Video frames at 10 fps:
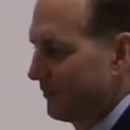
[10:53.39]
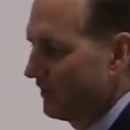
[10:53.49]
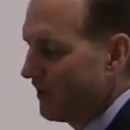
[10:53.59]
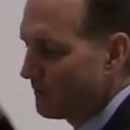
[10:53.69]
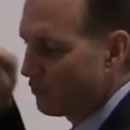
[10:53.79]

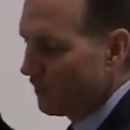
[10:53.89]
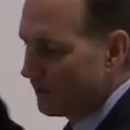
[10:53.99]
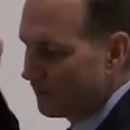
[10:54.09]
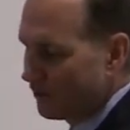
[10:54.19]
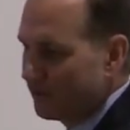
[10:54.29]
becoming one
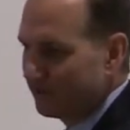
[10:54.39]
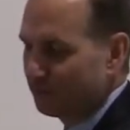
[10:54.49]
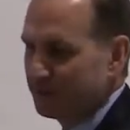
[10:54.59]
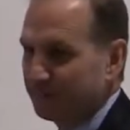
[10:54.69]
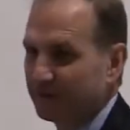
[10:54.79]
of the
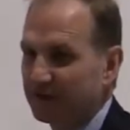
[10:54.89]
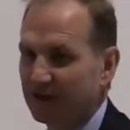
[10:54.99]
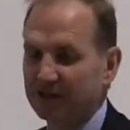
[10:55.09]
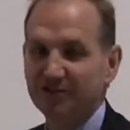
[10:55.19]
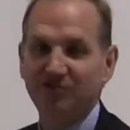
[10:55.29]
greatest people in
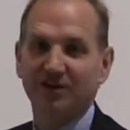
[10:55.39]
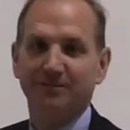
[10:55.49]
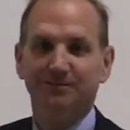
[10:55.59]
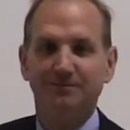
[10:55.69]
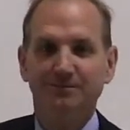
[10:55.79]
all
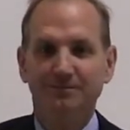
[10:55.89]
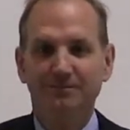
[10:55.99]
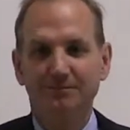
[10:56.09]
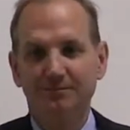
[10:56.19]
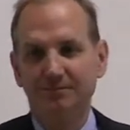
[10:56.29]
Egypt.
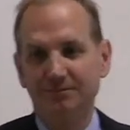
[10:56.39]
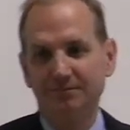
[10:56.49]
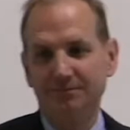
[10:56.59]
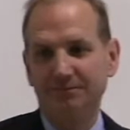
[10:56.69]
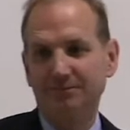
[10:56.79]

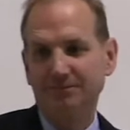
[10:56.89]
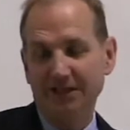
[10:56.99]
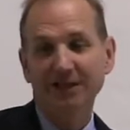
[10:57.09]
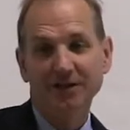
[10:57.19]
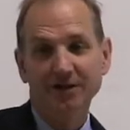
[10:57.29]

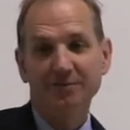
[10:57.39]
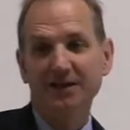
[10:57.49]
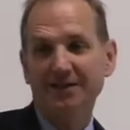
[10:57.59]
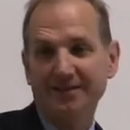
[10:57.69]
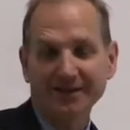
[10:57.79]
And he learned
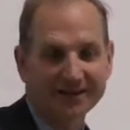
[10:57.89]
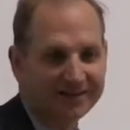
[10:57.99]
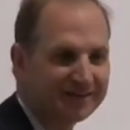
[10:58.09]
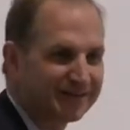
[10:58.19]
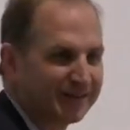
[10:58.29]
many
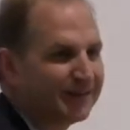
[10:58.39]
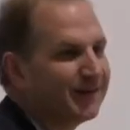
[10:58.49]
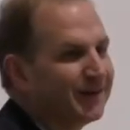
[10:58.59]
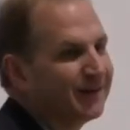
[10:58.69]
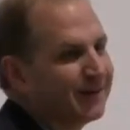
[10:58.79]
things,
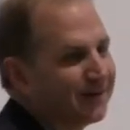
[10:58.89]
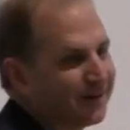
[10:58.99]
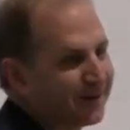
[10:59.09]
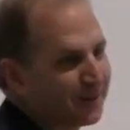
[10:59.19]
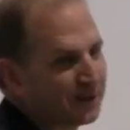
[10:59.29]

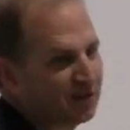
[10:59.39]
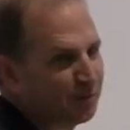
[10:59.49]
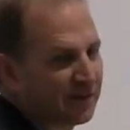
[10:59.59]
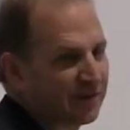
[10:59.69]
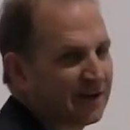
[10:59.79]
but he
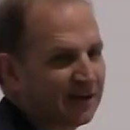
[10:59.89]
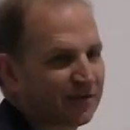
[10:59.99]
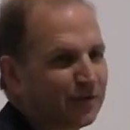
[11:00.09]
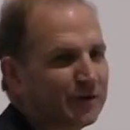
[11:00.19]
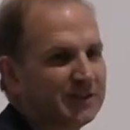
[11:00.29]
spent the
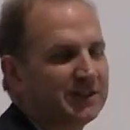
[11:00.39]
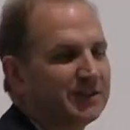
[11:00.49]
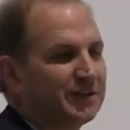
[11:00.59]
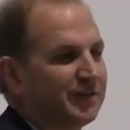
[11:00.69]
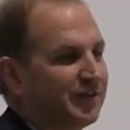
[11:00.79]
next 40
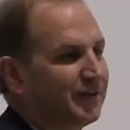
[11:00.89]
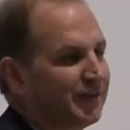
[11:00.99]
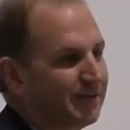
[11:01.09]
years